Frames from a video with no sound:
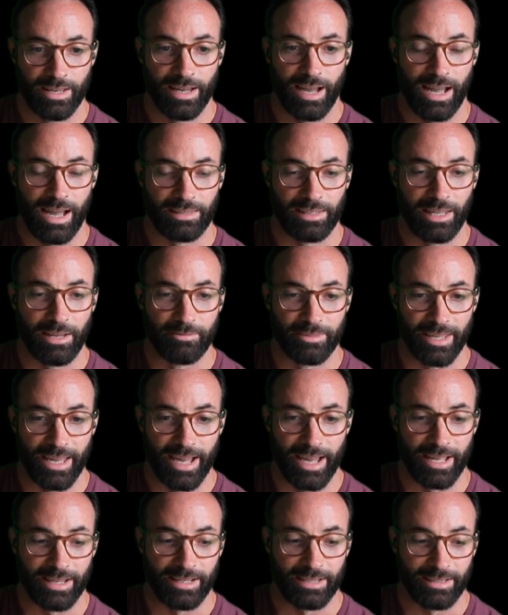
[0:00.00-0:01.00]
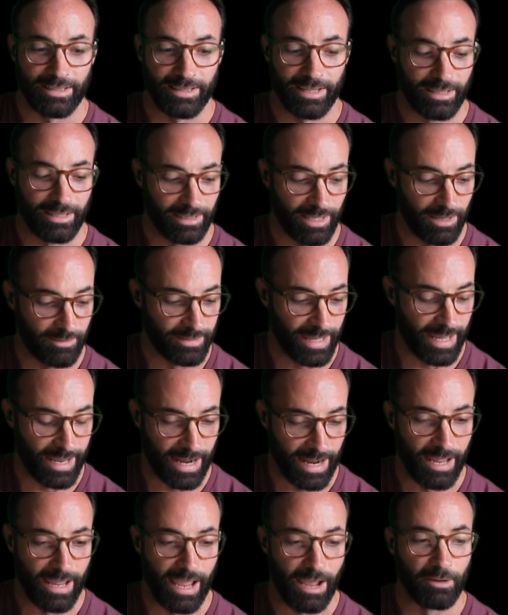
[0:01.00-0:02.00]
I love that.
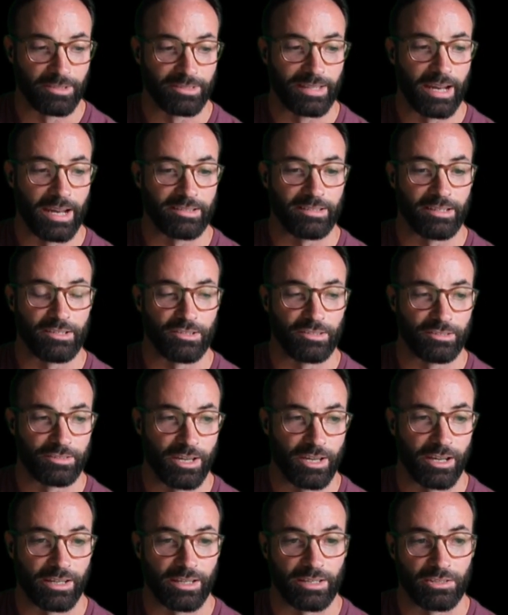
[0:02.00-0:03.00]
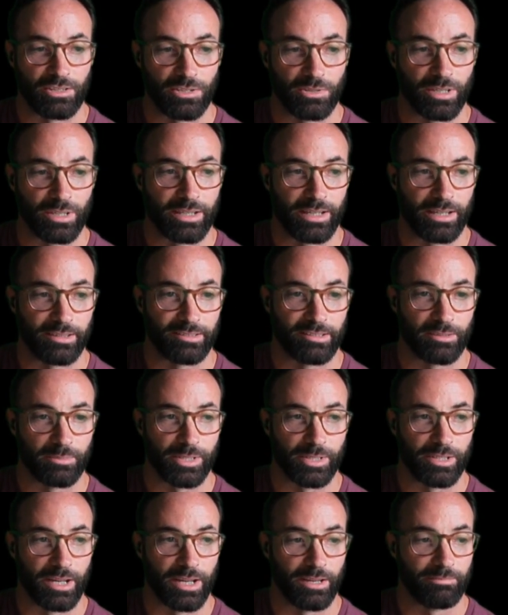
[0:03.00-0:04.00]
I was actually just talking to a
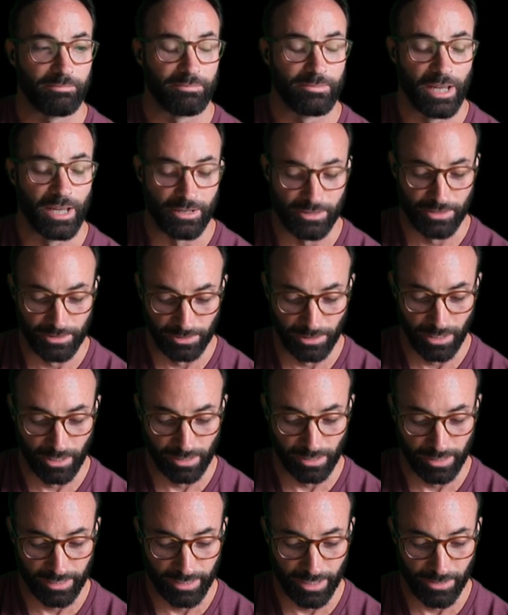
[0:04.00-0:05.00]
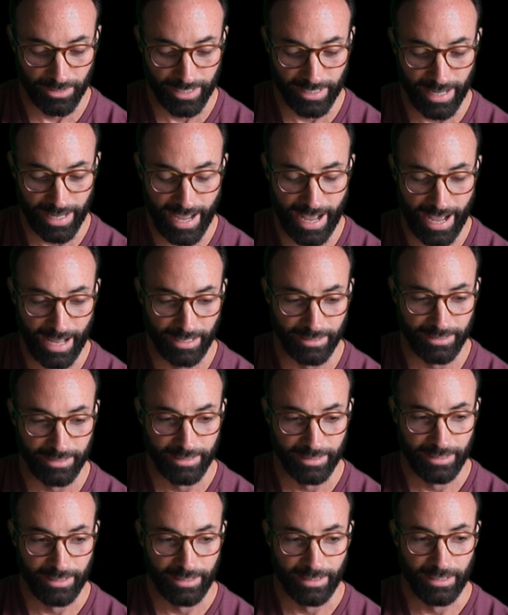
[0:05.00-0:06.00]
customer not too long ago
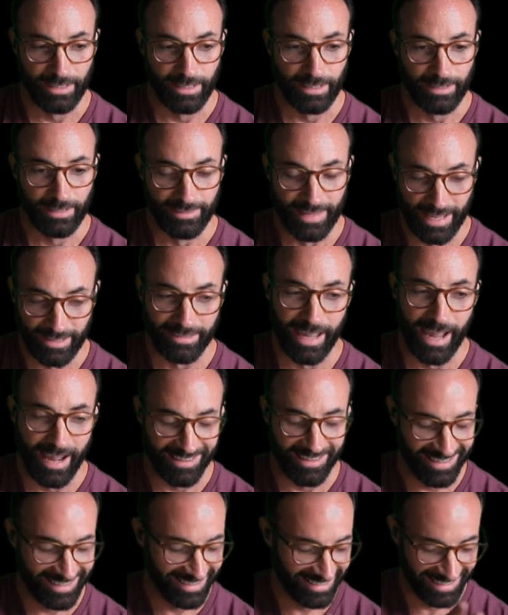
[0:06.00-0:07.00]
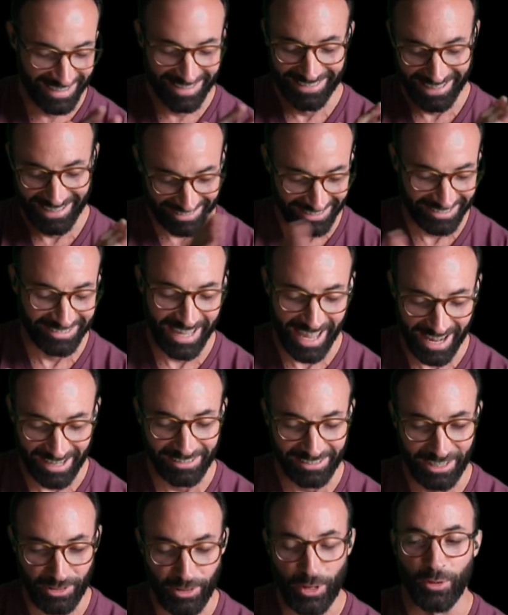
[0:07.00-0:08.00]
that's
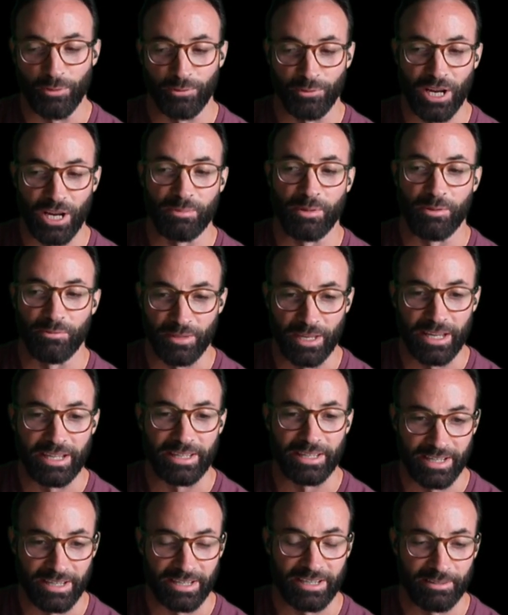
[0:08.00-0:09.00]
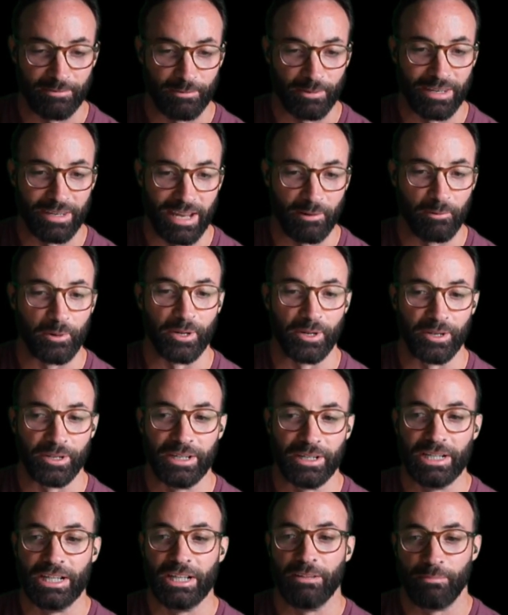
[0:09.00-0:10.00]
exactly their frame of thinking when they were
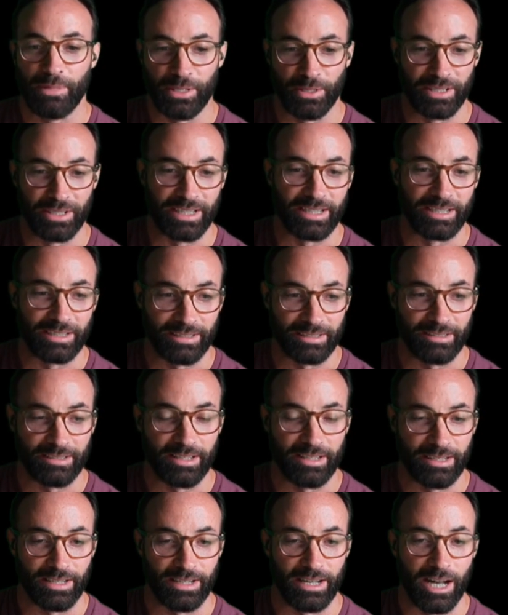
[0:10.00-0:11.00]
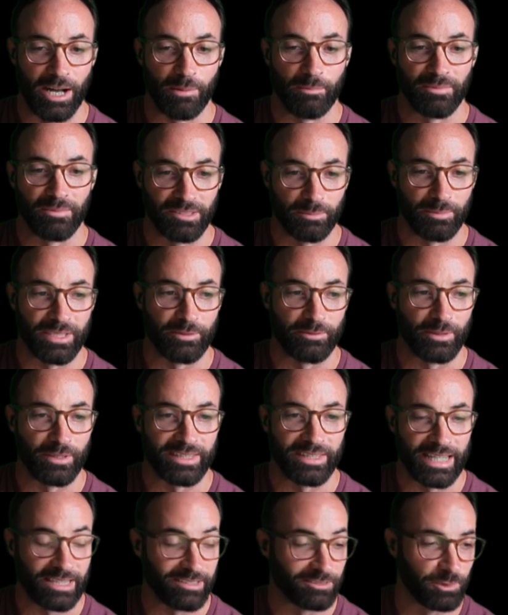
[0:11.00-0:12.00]
building some
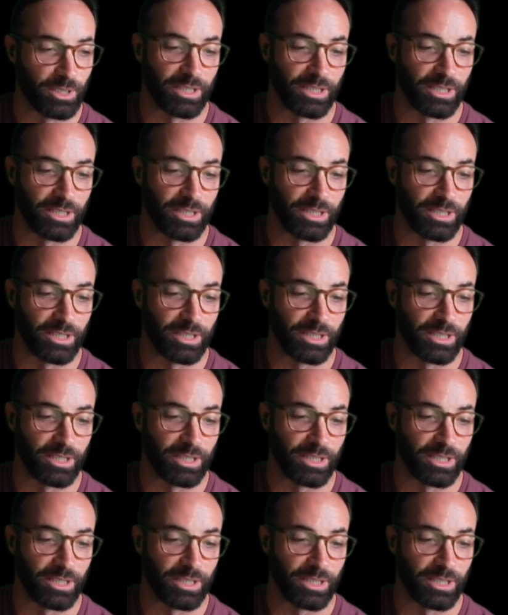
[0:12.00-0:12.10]
different things.